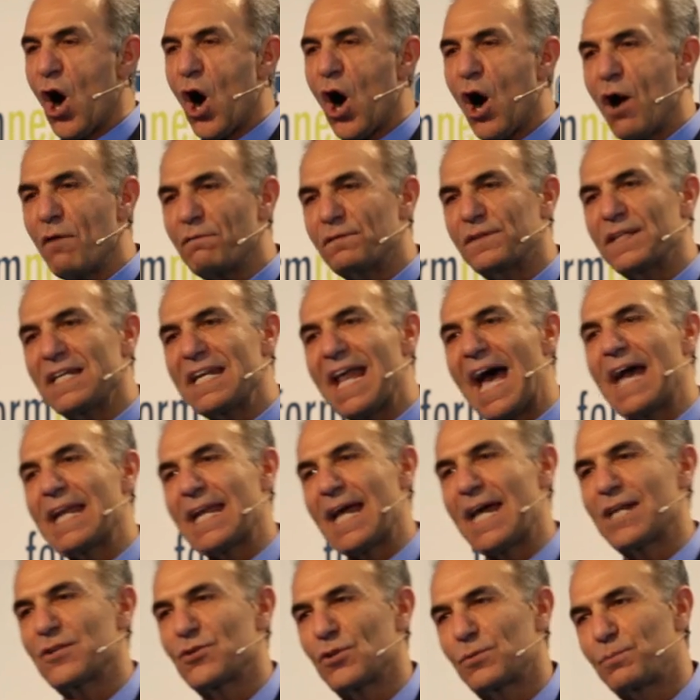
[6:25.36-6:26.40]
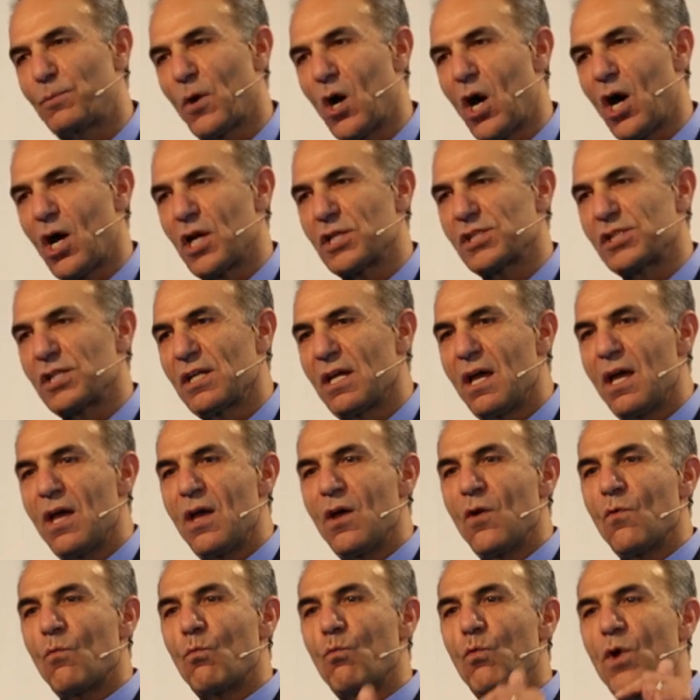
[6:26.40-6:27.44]
Of the 900 parts,
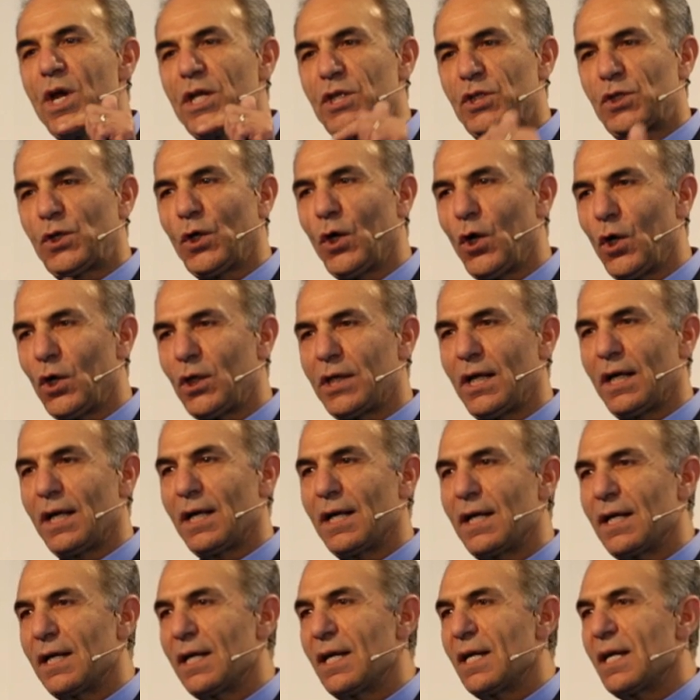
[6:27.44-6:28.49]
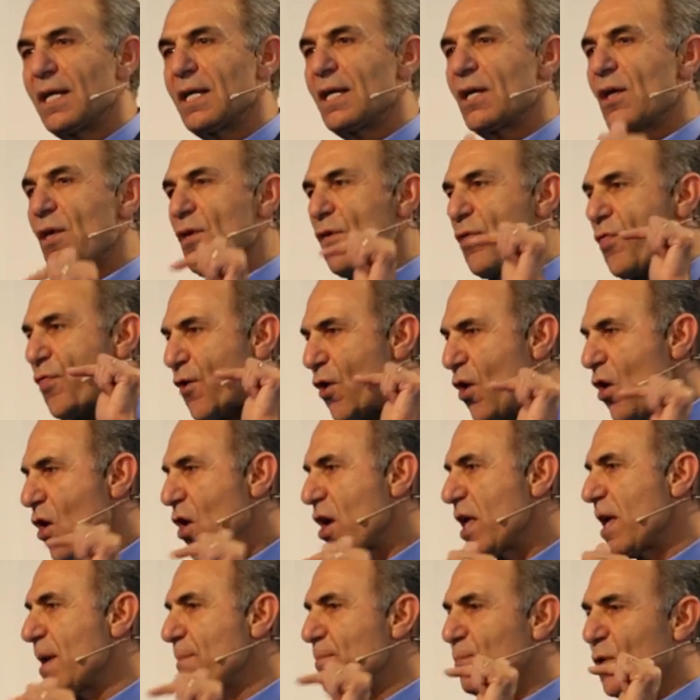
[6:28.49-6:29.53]
we took
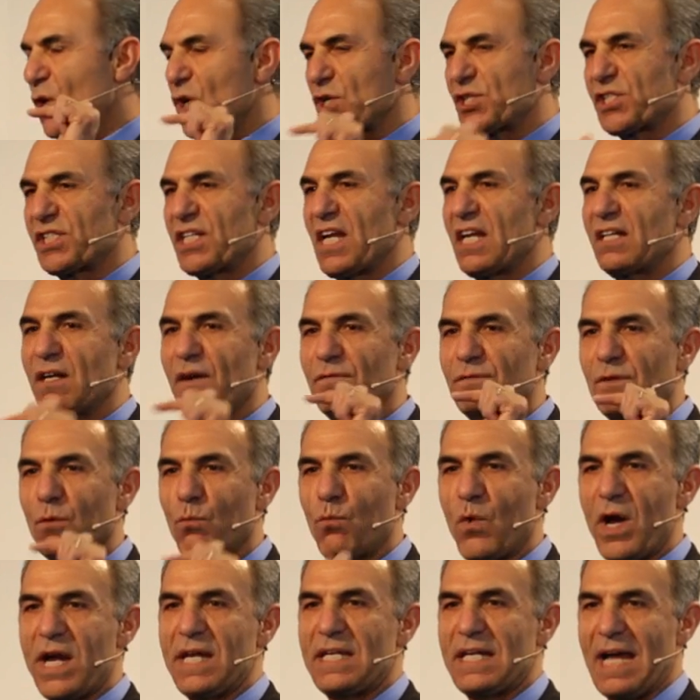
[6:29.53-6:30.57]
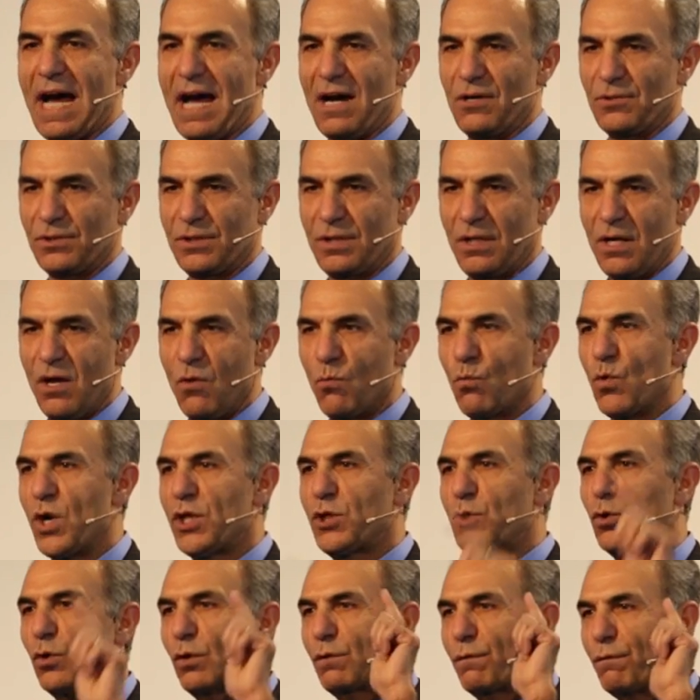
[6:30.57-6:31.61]
30% of the weight out.
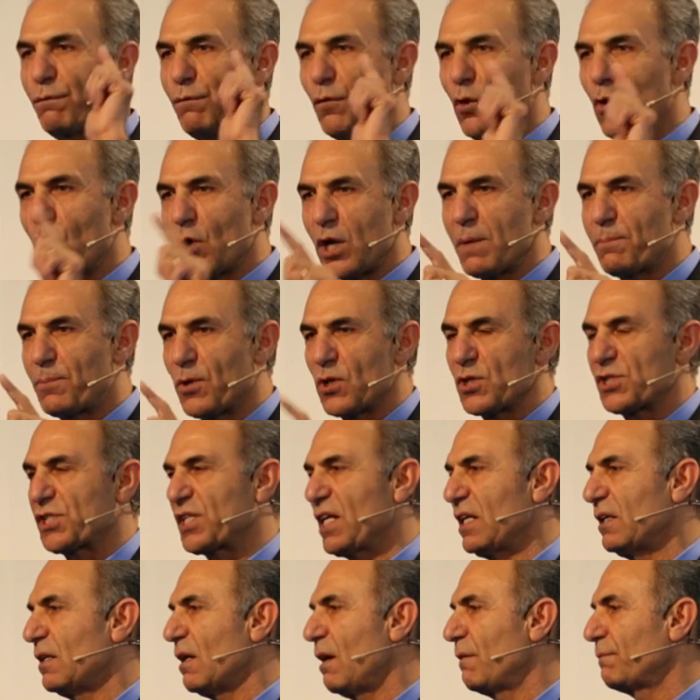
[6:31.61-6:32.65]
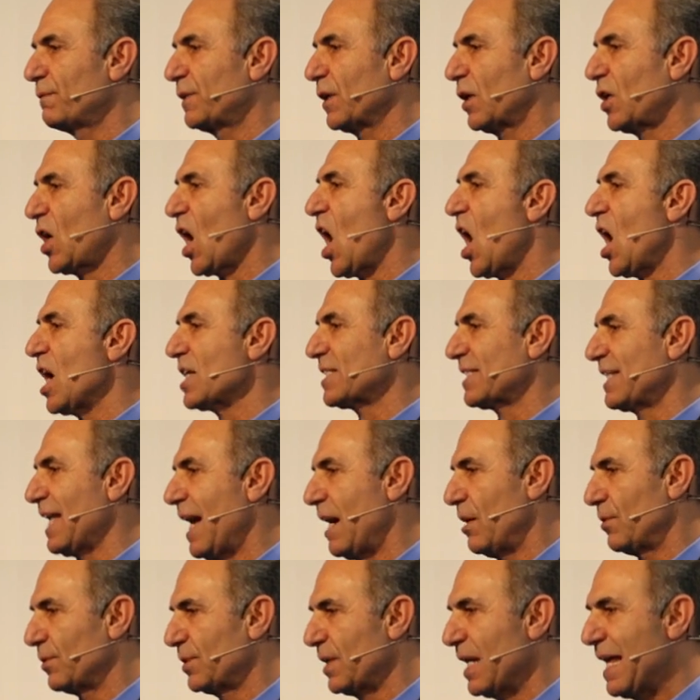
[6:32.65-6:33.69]
We took 40% of the cost
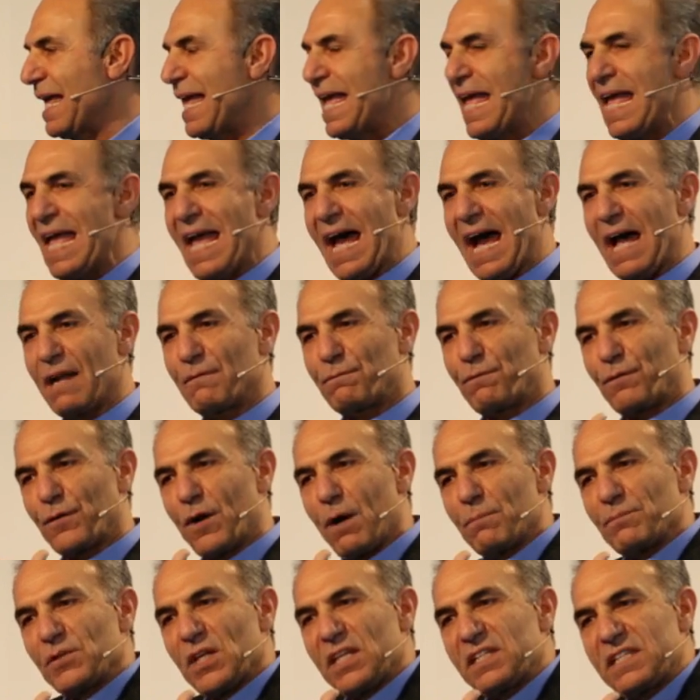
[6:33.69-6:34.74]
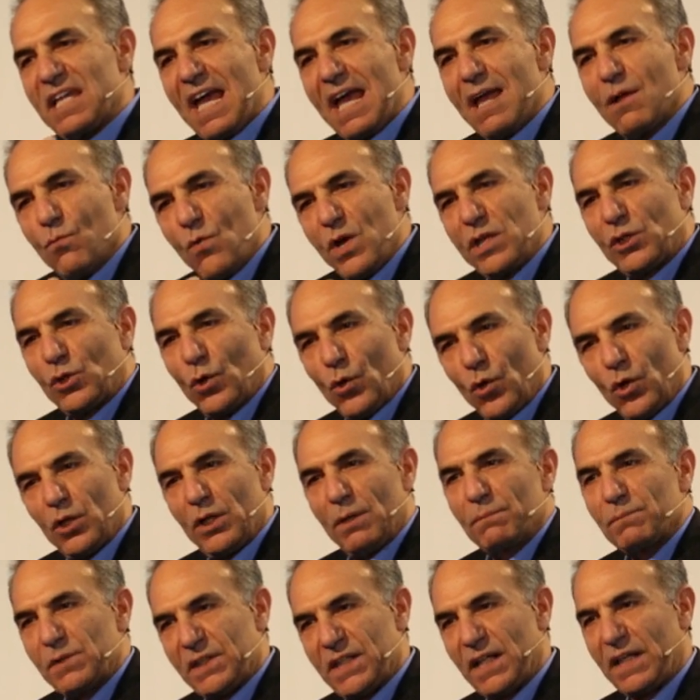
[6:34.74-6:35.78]
out. And from the day we told
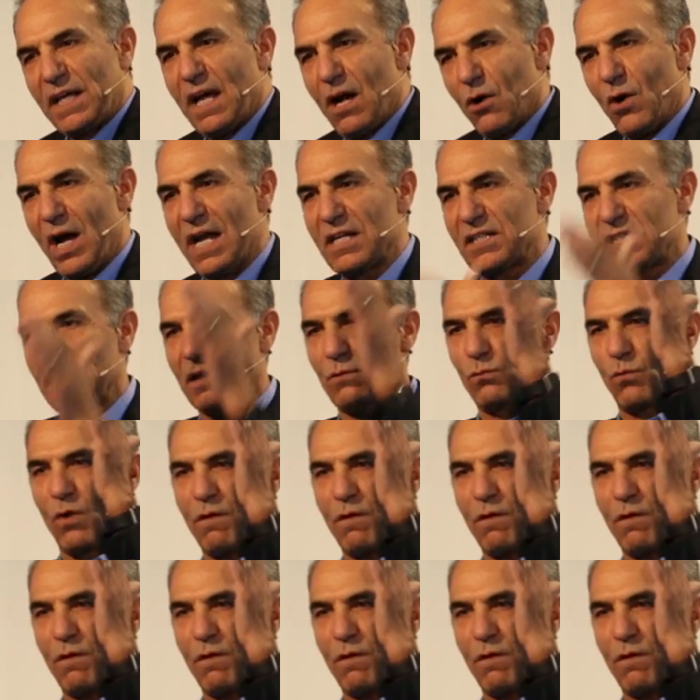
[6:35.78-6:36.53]
them to go until